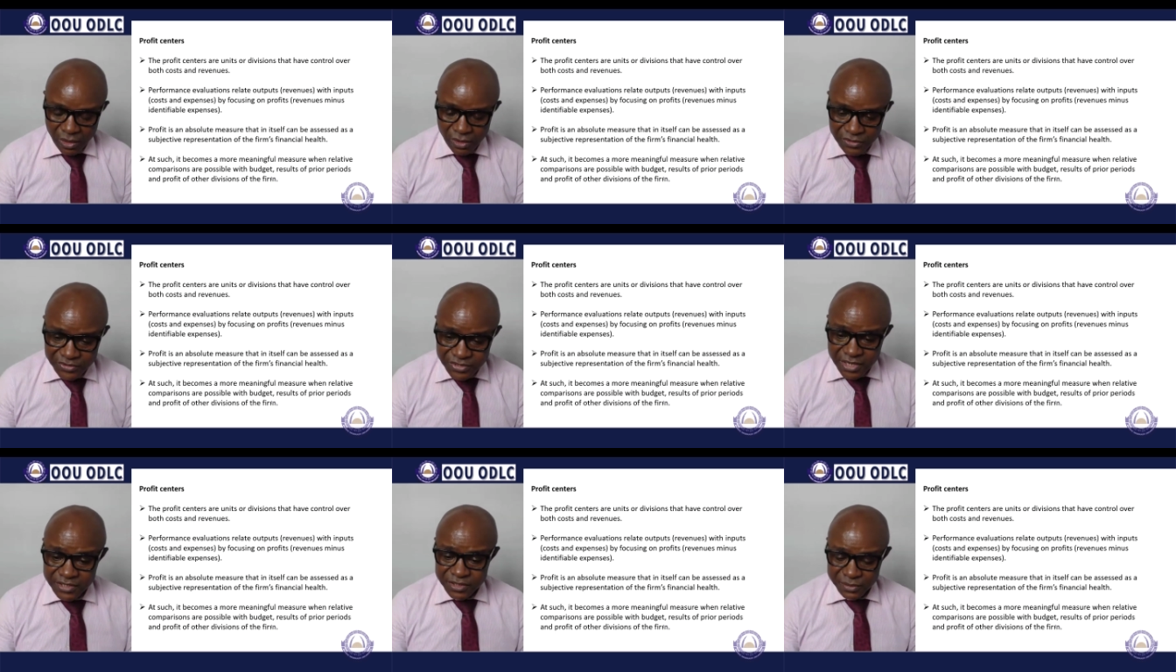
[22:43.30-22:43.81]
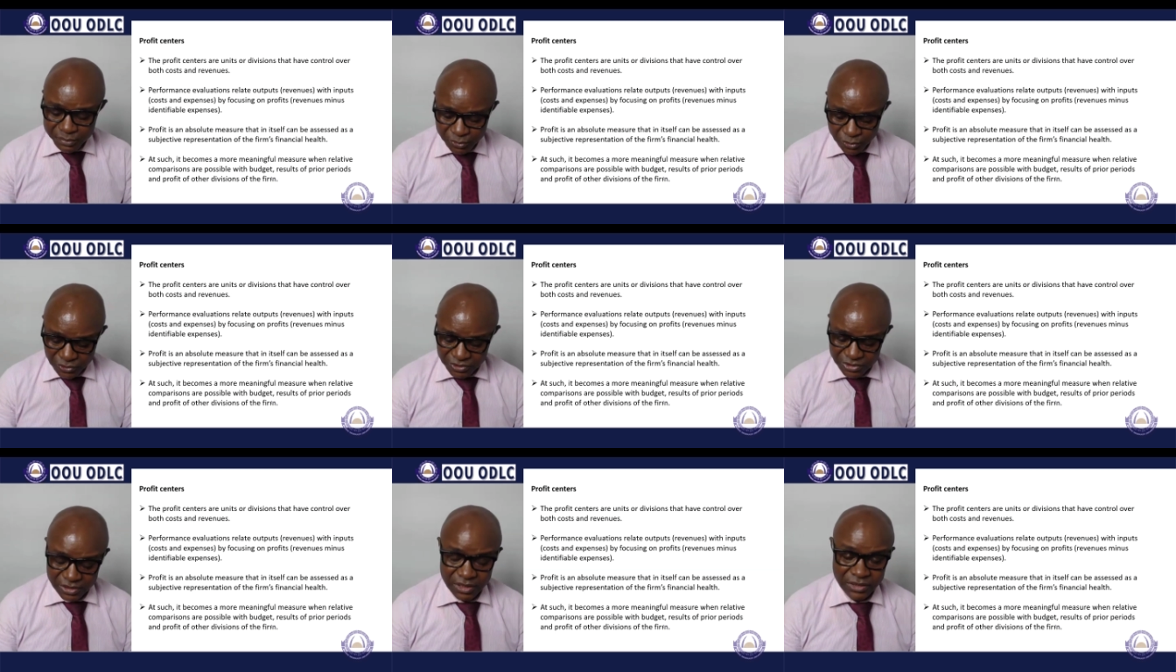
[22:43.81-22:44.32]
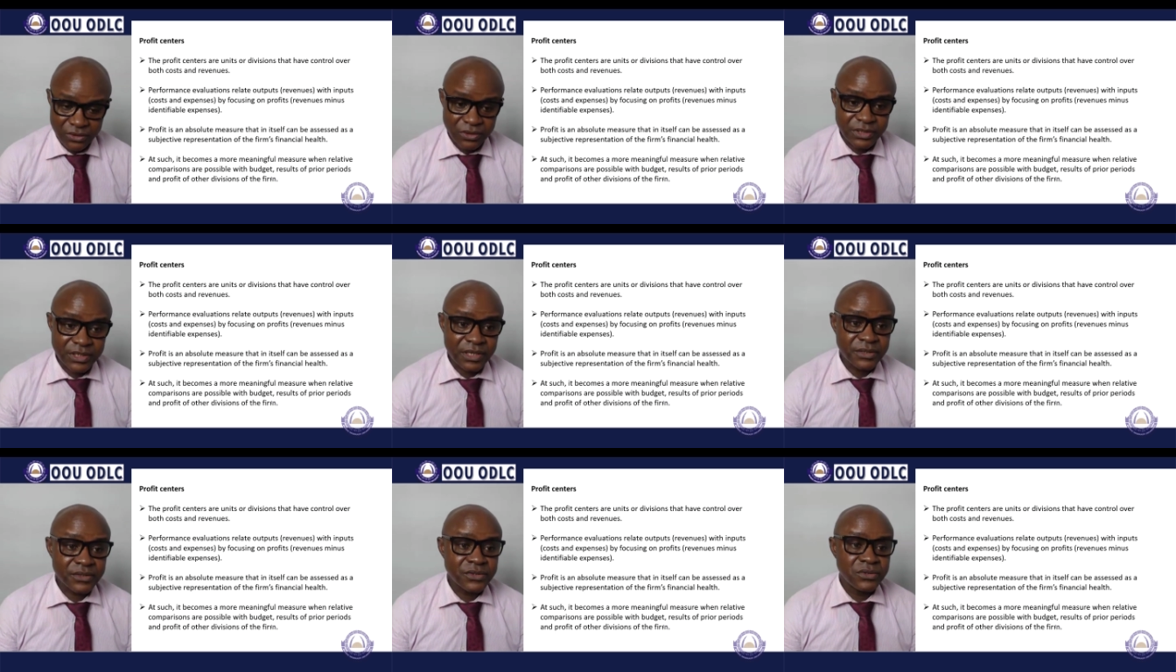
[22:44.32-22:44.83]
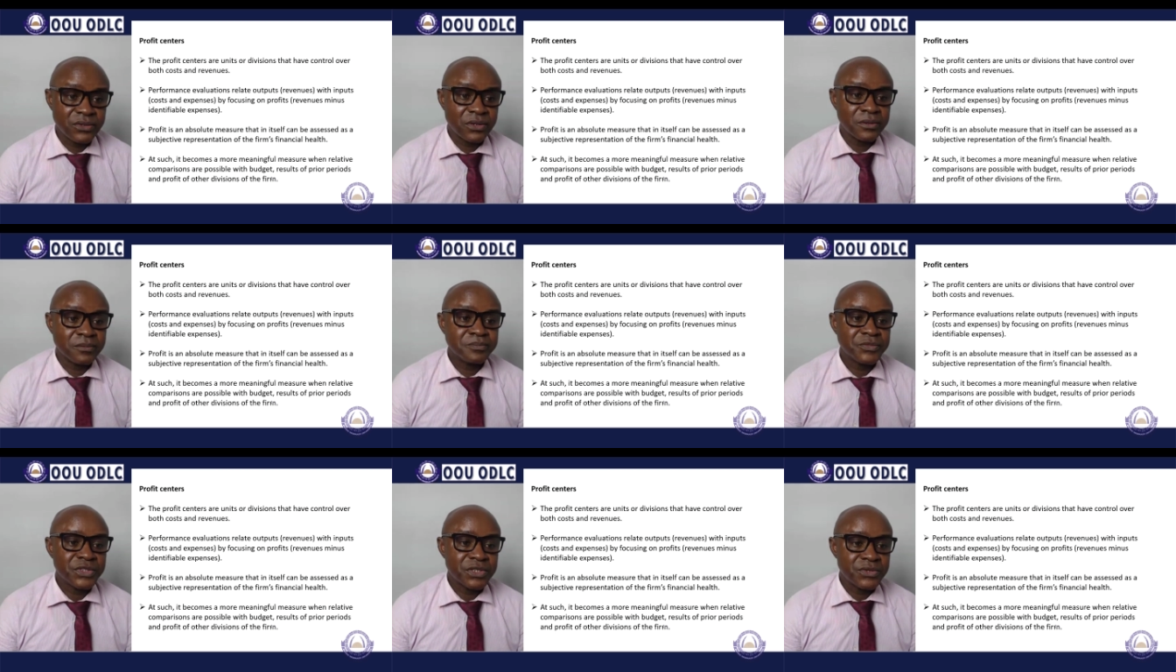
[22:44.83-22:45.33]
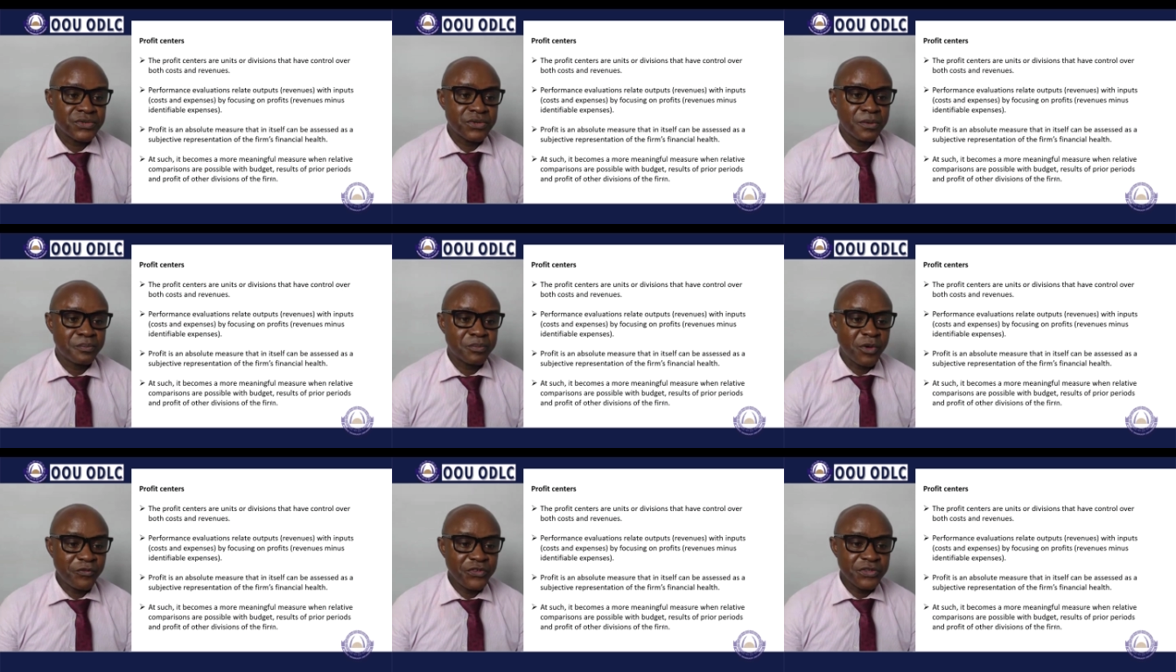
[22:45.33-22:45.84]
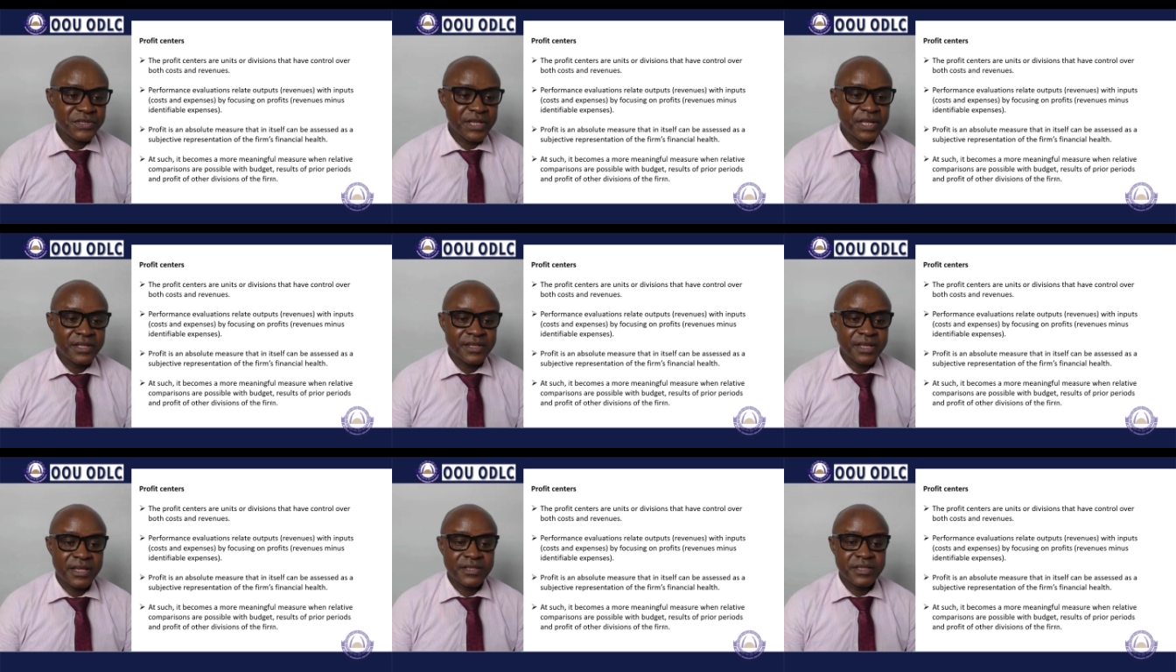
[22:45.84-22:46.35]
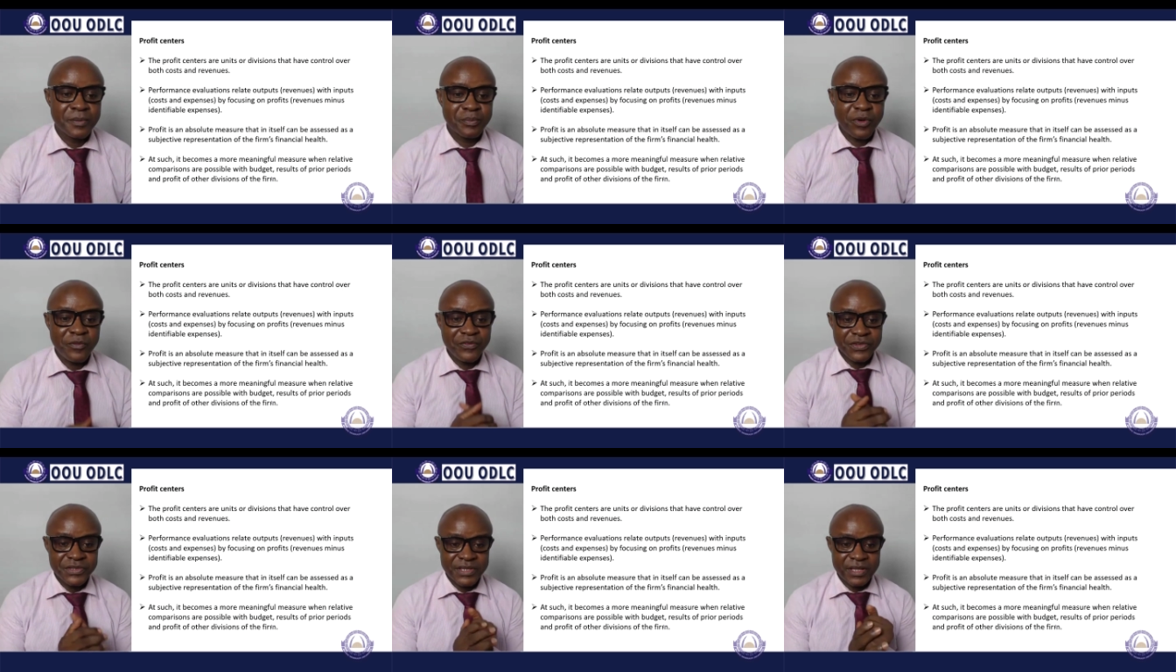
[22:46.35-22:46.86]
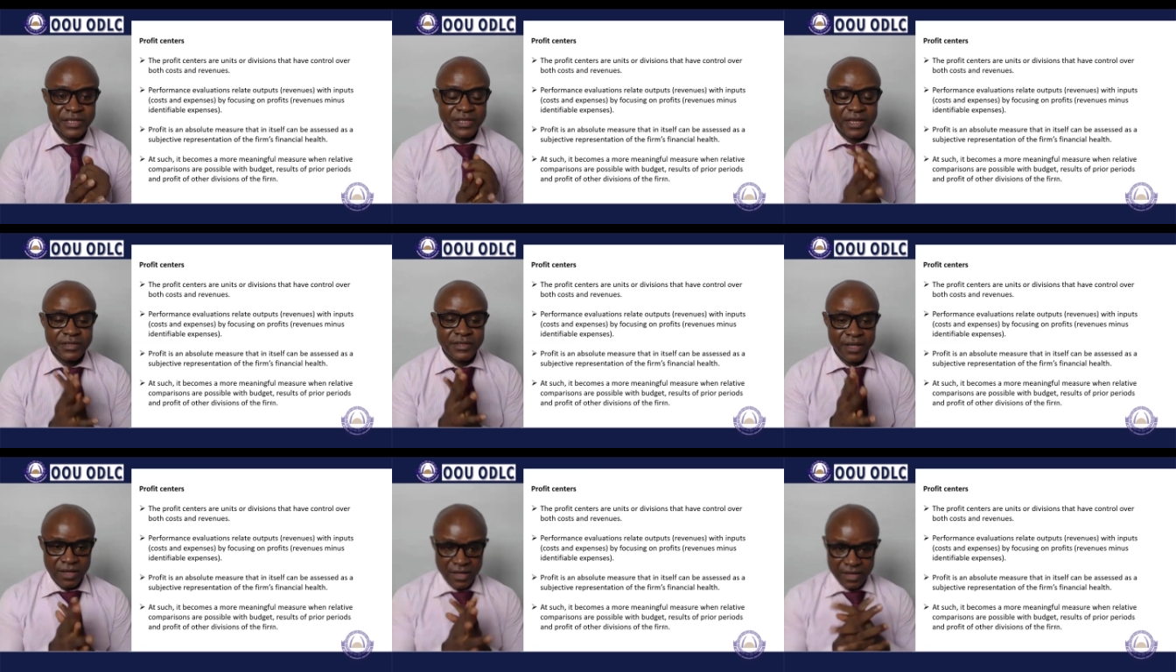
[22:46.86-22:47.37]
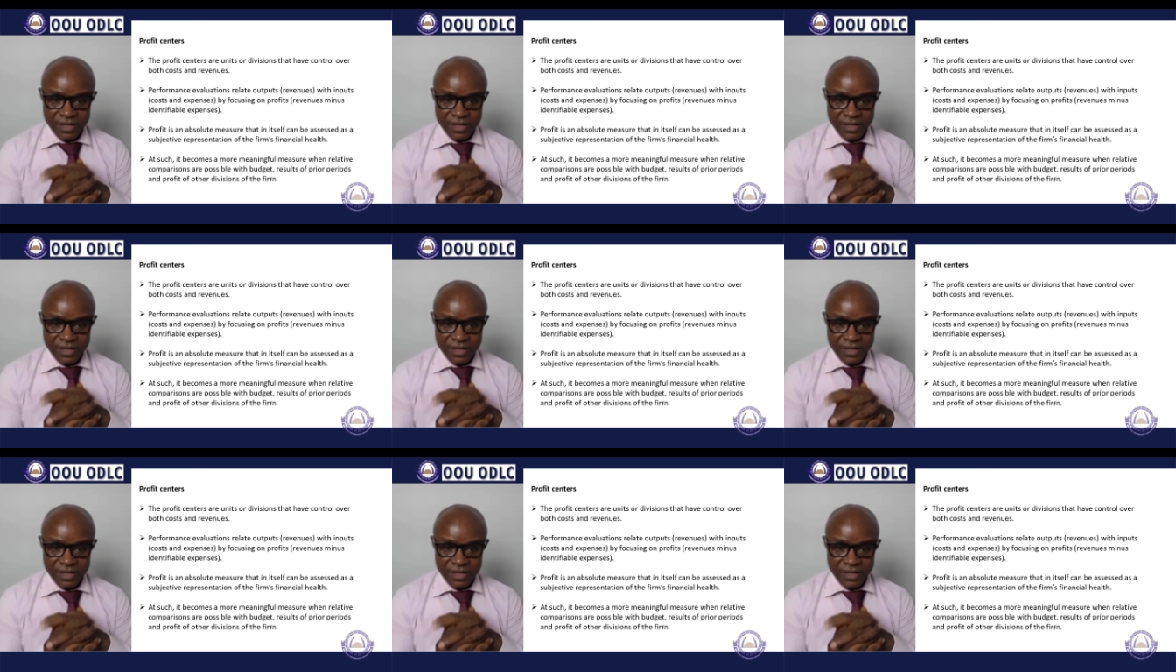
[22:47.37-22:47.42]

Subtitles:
sales employee and all that, So profit centers, the profit centers,